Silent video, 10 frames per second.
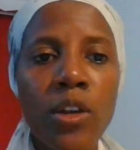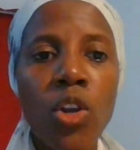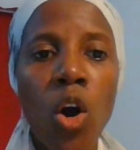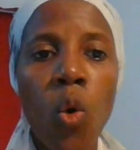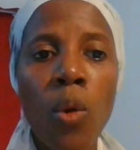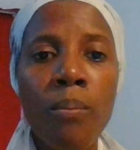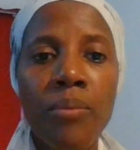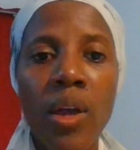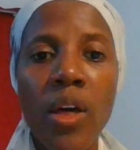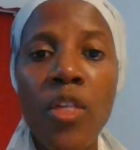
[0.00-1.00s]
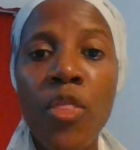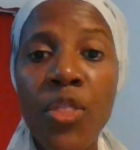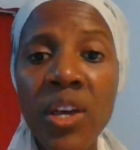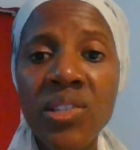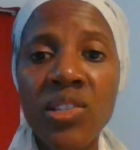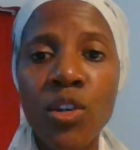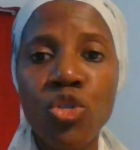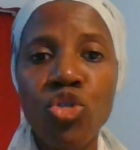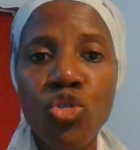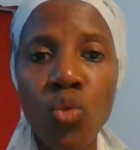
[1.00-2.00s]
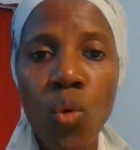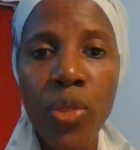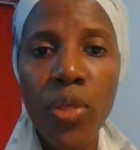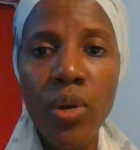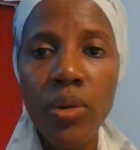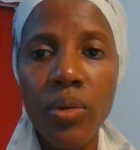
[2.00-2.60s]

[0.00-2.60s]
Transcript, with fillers: Now, this truth